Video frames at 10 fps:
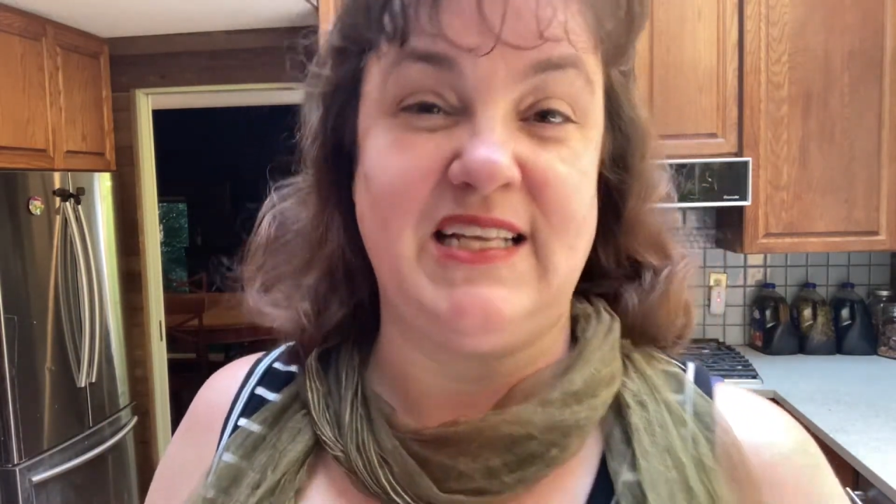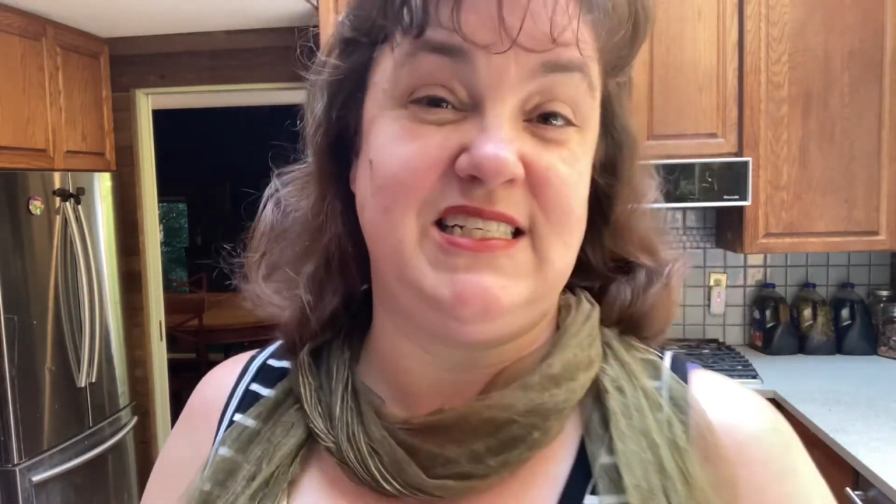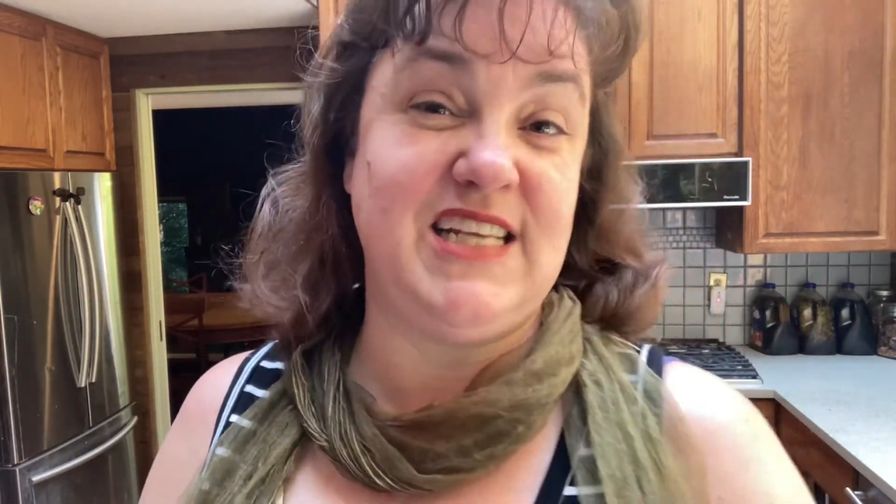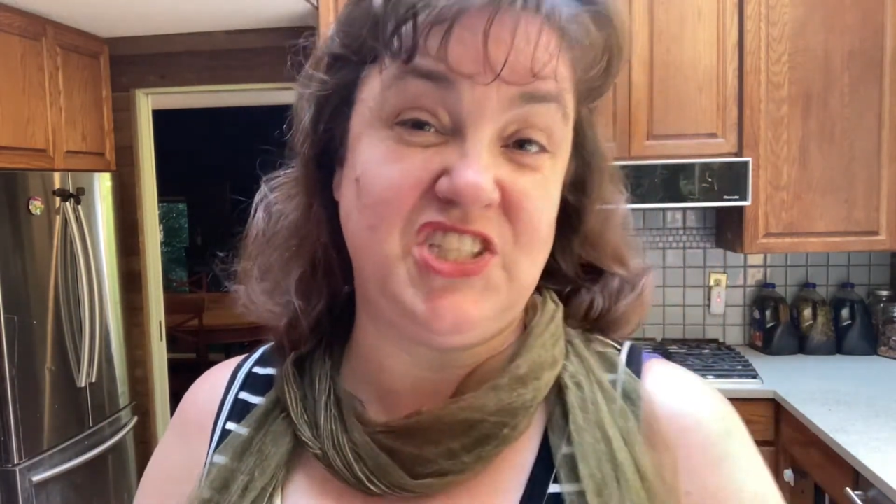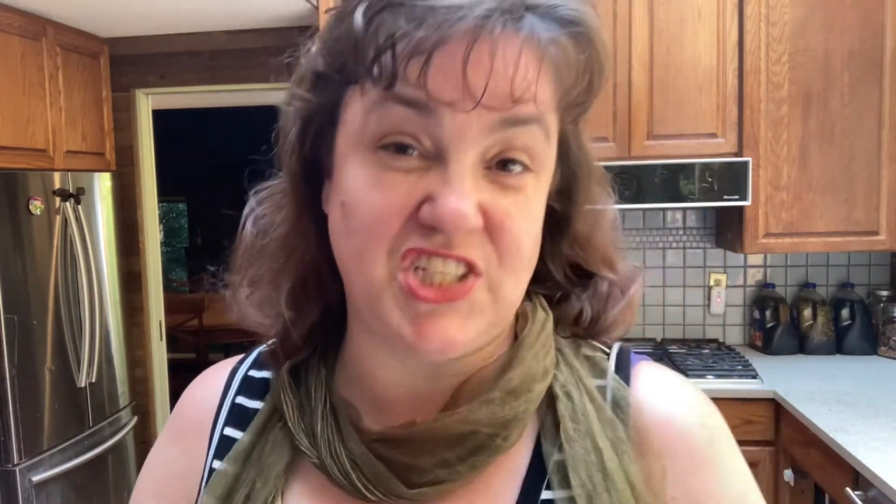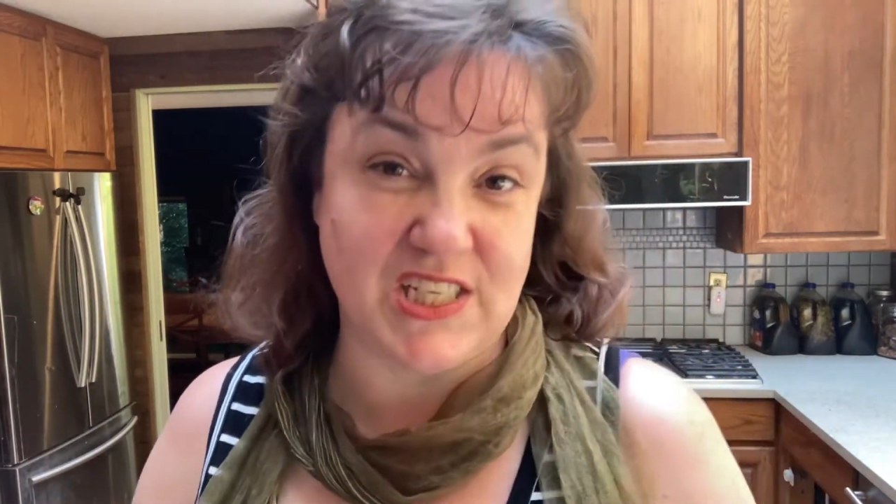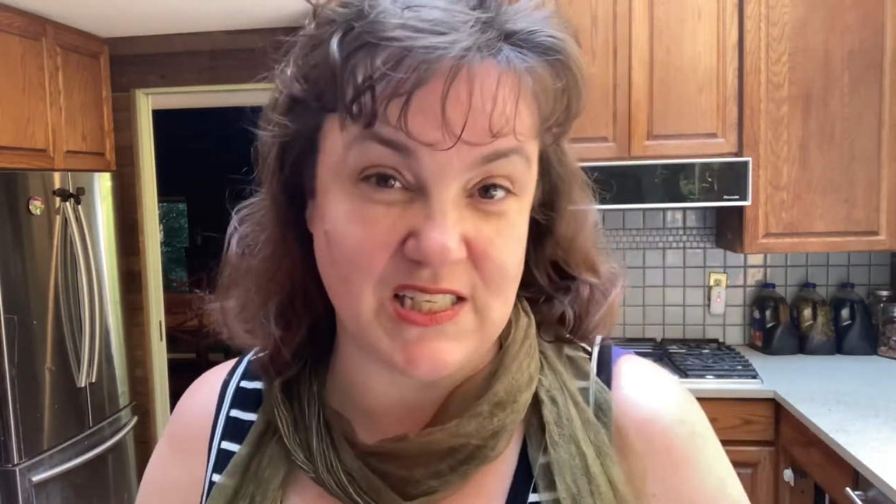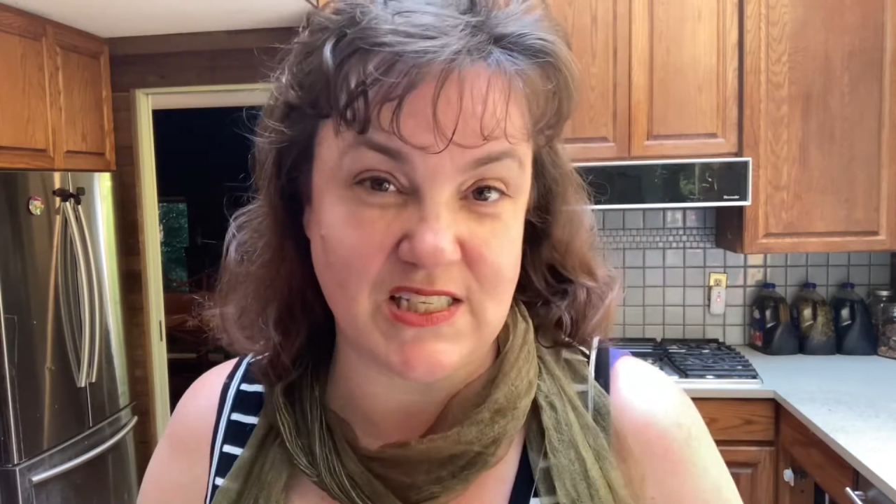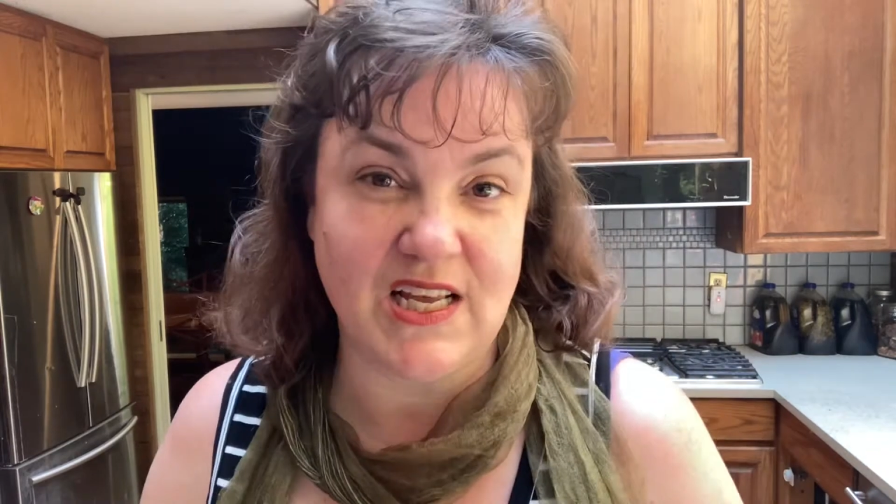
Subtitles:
ditches.